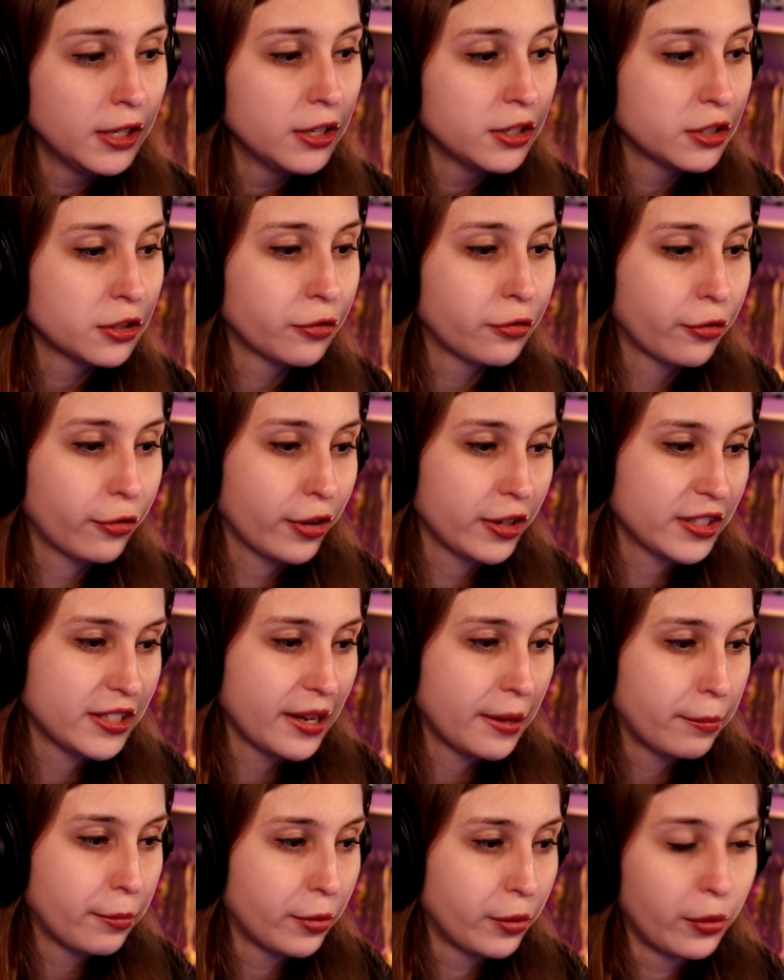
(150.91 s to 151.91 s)
So for
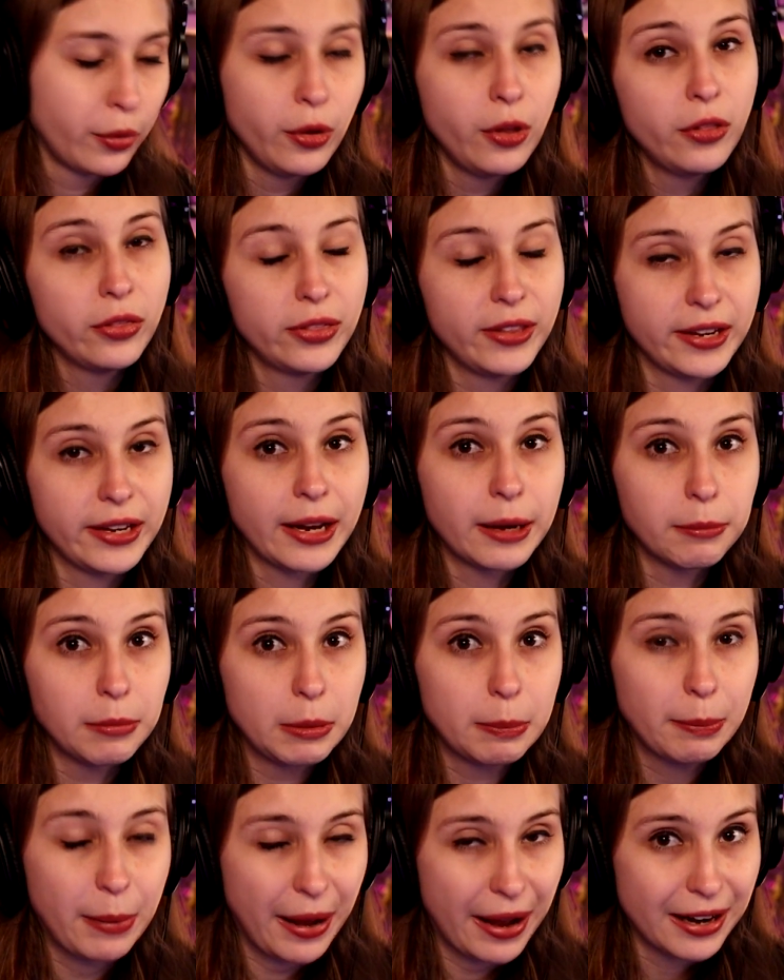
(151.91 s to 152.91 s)
example, they can be
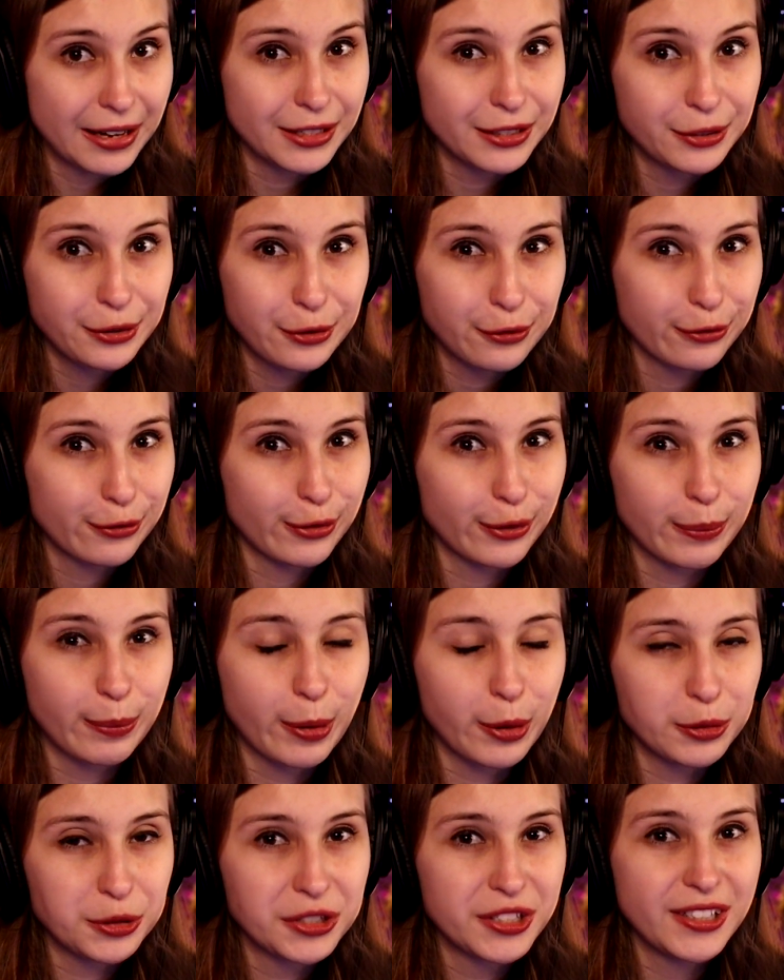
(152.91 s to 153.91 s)
banned for
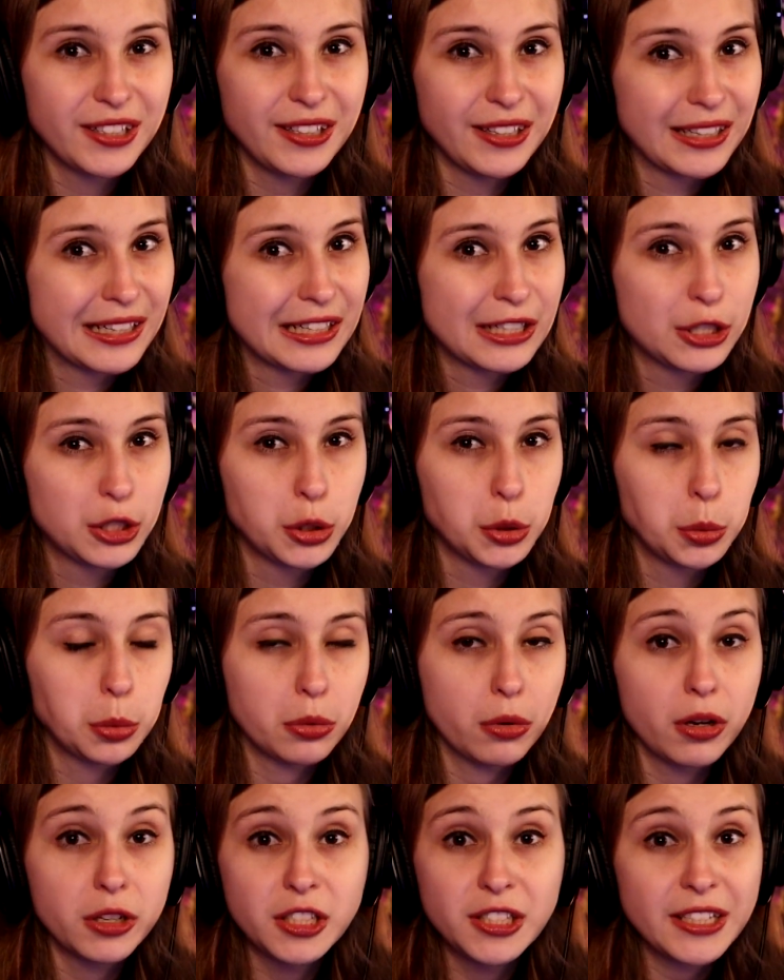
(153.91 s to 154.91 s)
posting a link to
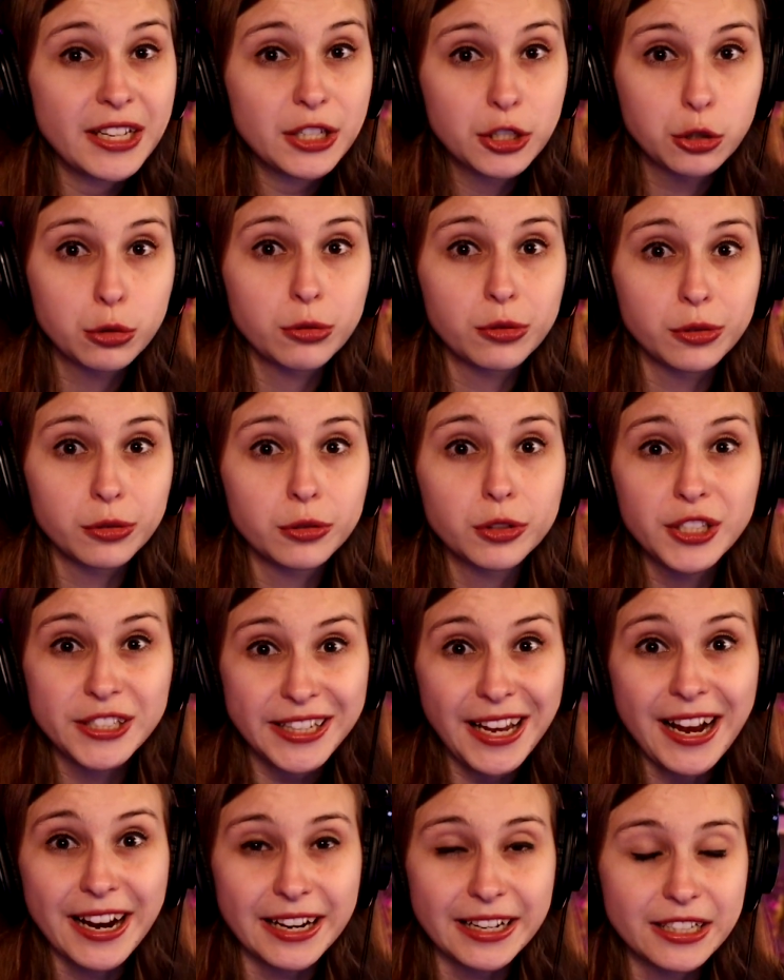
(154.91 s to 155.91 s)
a sexual
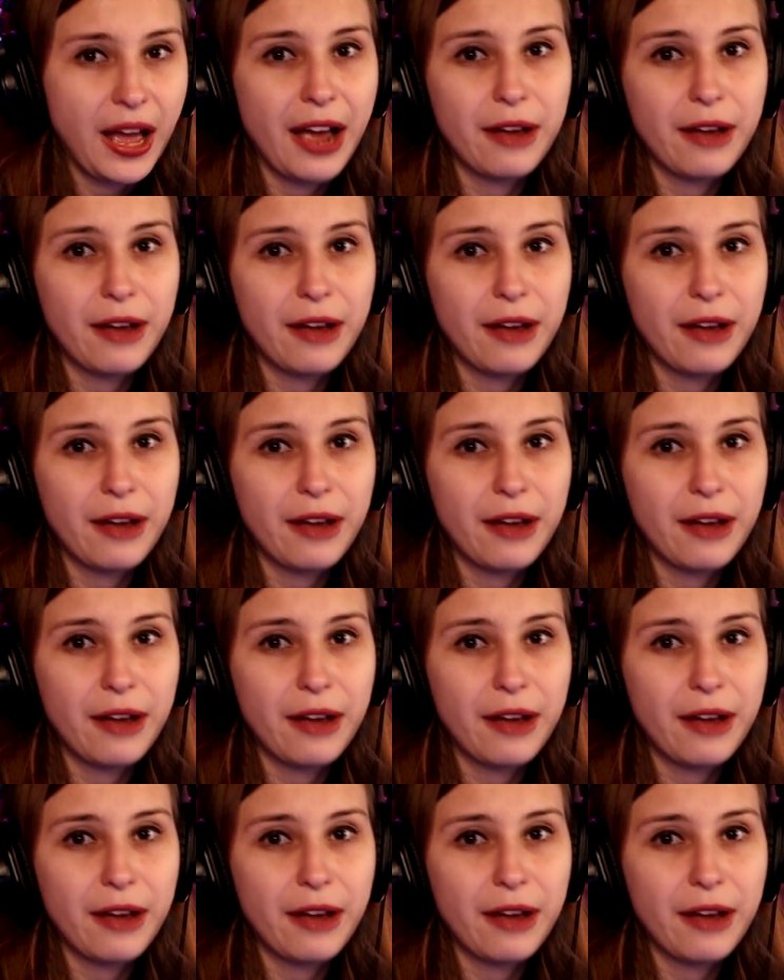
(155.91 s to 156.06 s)
site.